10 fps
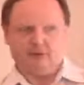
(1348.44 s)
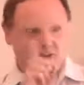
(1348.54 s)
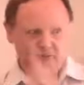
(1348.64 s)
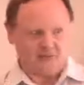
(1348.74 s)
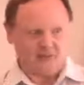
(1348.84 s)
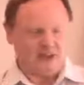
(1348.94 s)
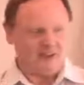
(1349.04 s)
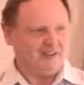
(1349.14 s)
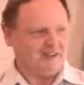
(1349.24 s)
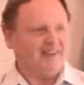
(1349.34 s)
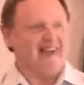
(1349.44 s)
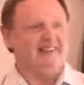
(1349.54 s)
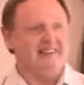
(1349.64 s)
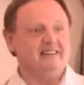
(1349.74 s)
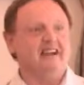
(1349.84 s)
this is, we can't do
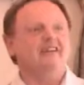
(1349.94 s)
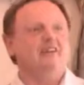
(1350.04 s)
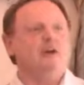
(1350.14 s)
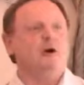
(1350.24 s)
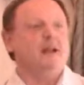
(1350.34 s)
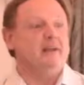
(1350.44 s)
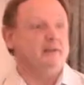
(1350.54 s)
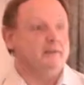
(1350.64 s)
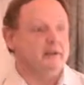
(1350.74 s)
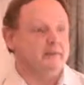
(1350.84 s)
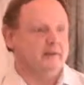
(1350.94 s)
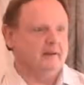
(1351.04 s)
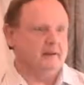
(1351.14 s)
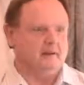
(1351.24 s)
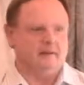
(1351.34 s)
that. That does not express
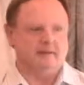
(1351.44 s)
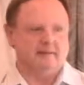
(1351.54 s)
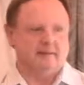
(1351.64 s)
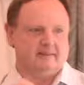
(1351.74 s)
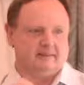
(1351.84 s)
God.